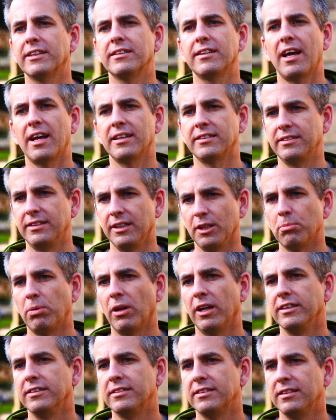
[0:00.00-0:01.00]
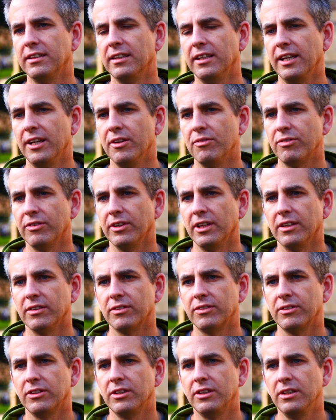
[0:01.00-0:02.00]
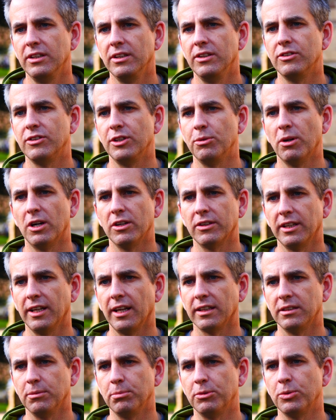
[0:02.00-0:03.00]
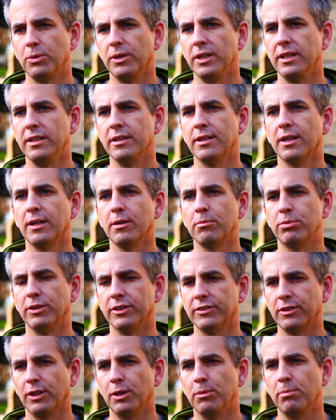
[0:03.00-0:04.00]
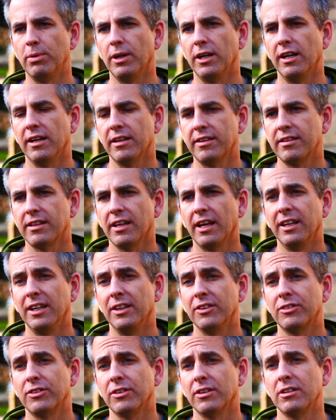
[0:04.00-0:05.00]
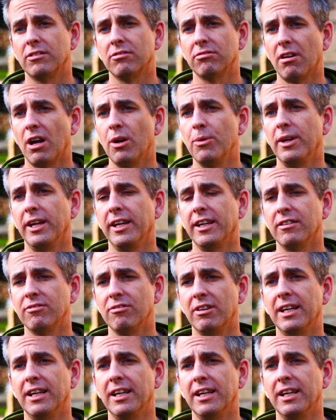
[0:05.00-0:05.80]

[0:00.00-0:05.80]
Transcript: fantastic place to live. It's hugely well connected between Bristol and Bath and it's growing